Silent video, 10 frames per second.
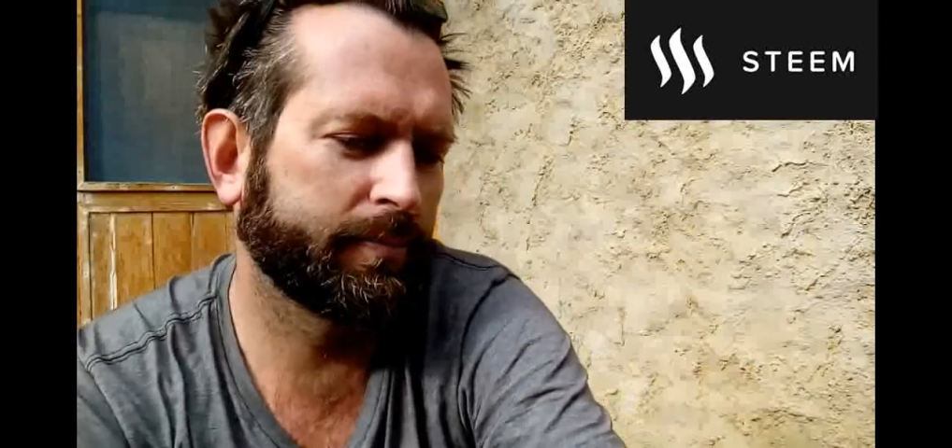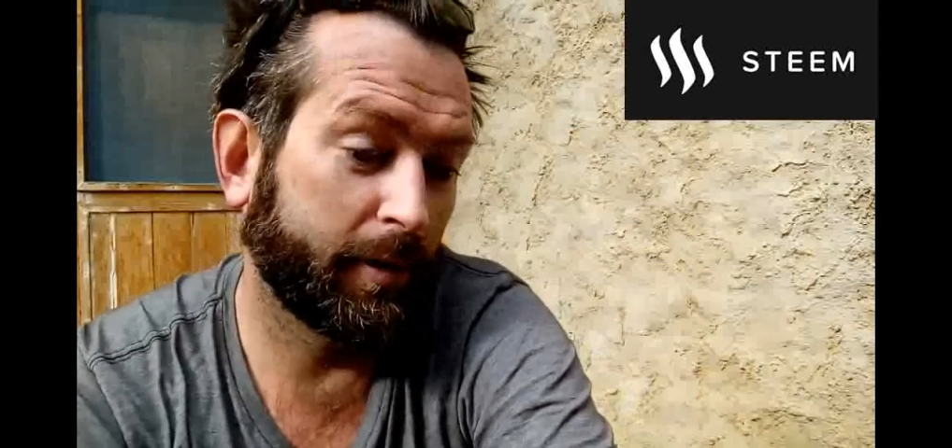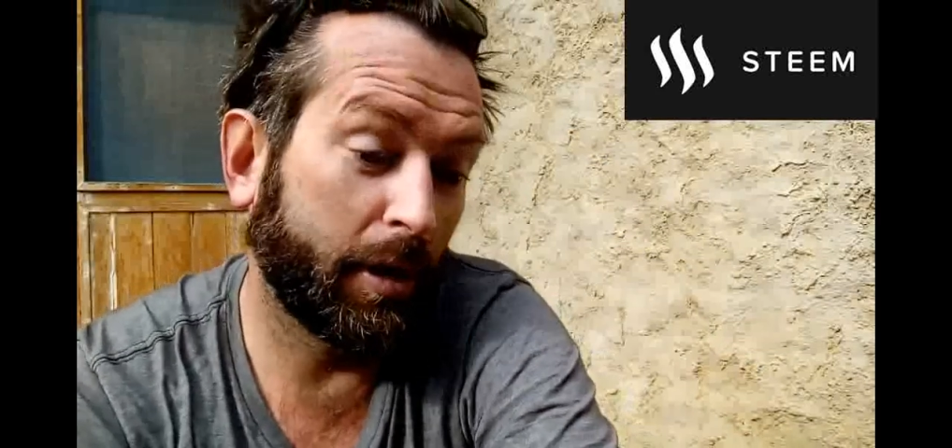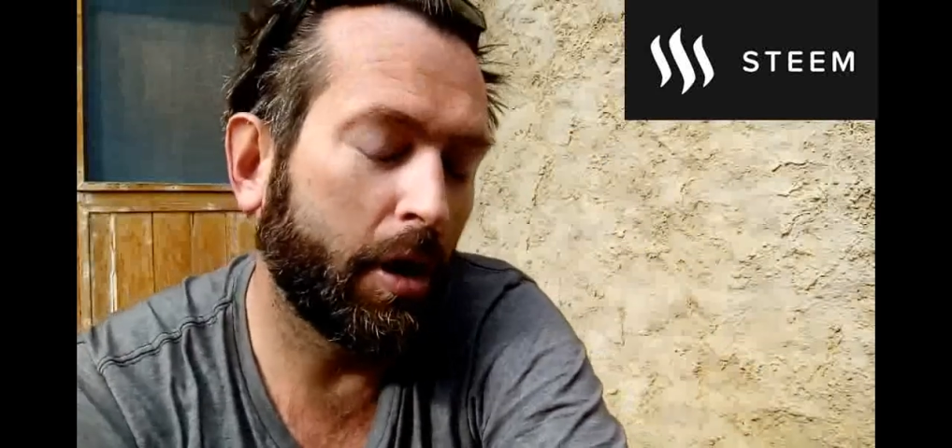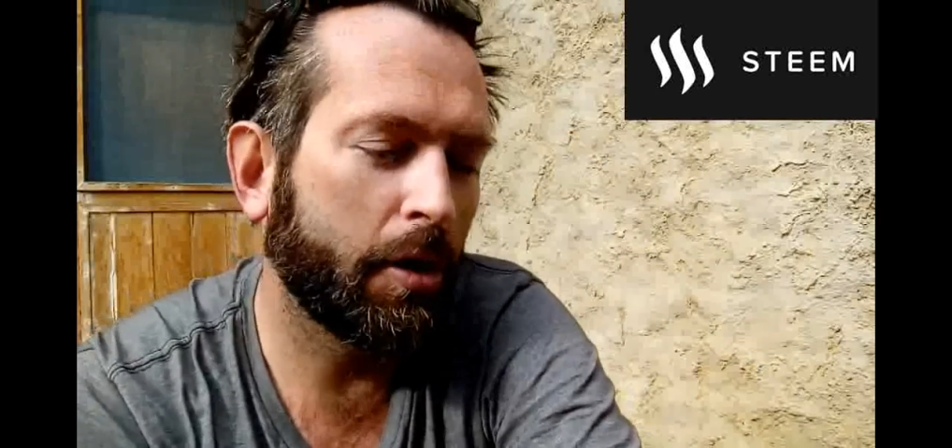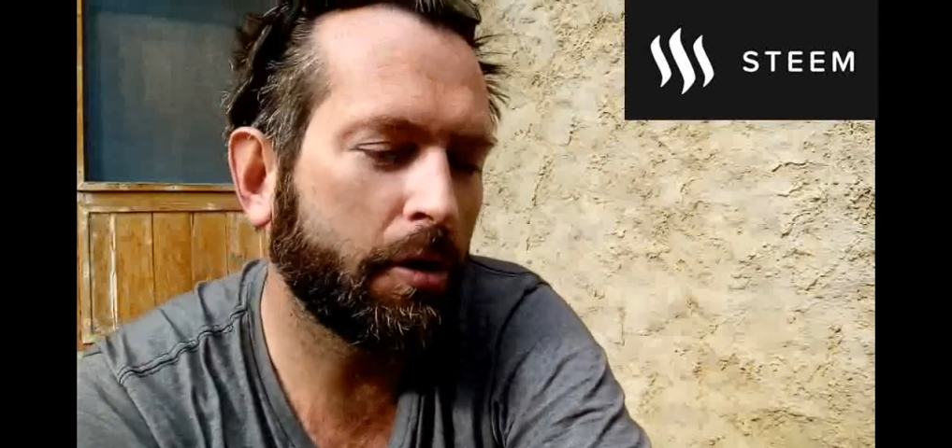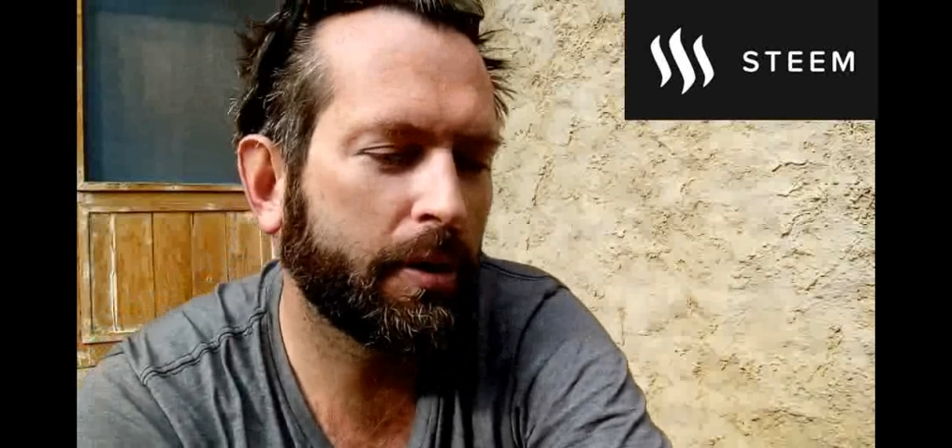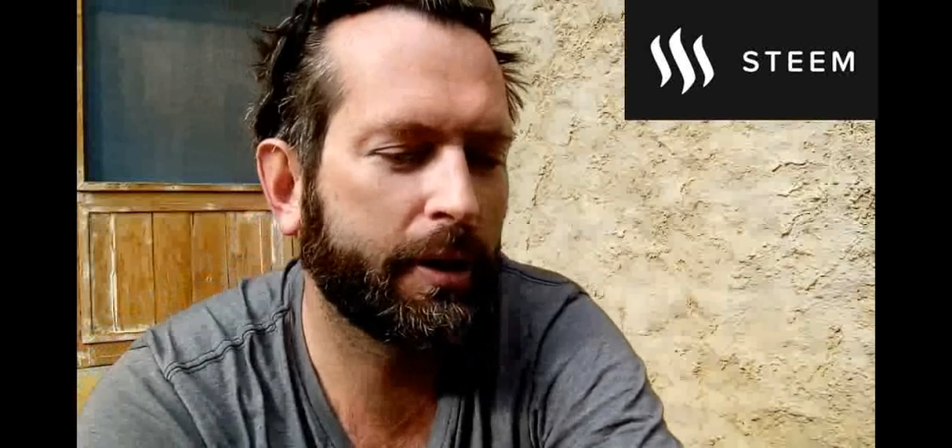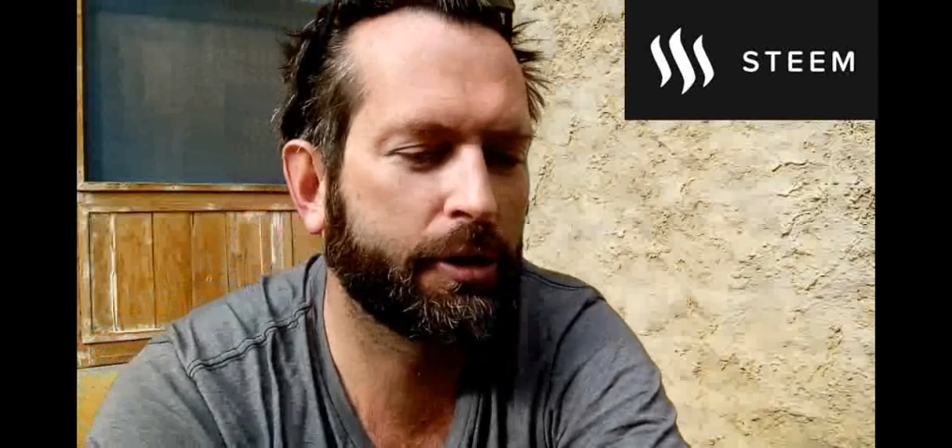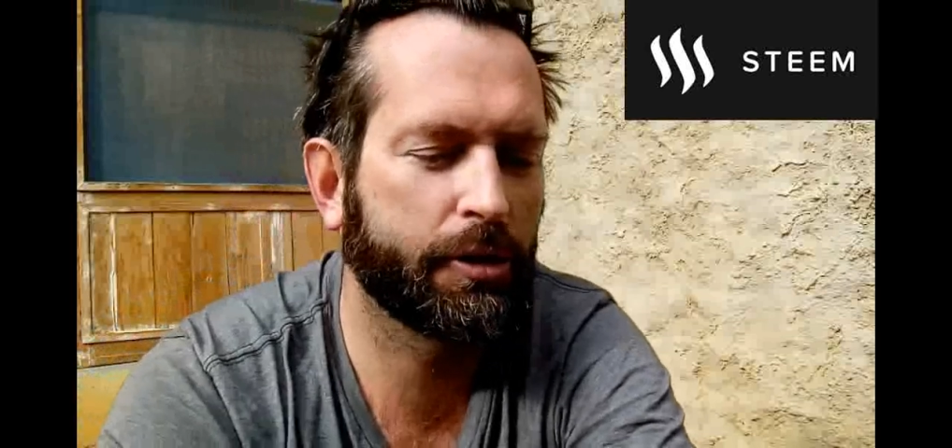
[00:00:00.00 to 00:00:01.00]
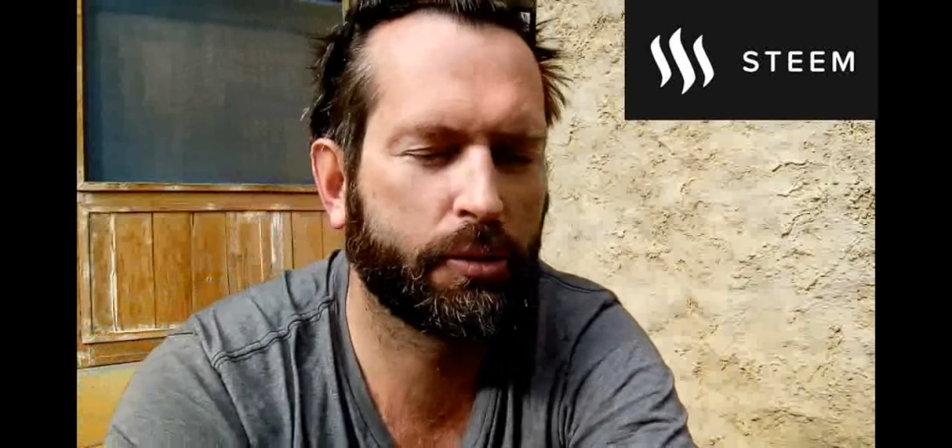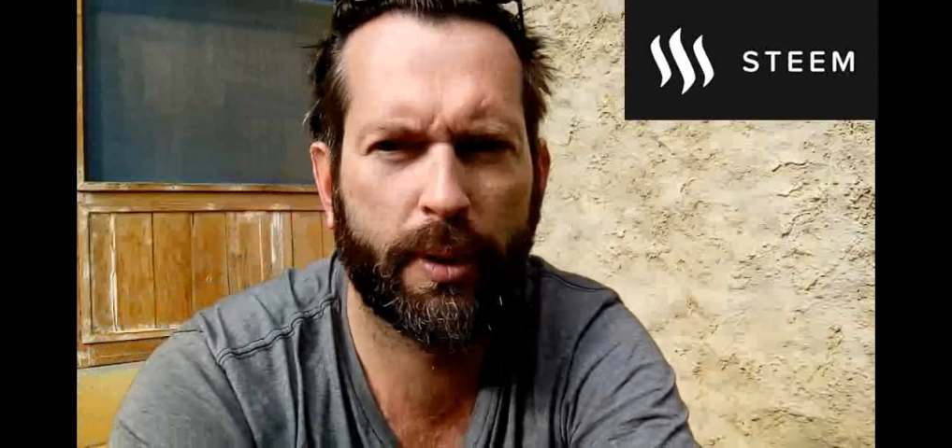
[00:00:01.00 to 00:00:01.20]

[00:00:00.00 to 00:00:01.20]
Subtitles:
low, and he's just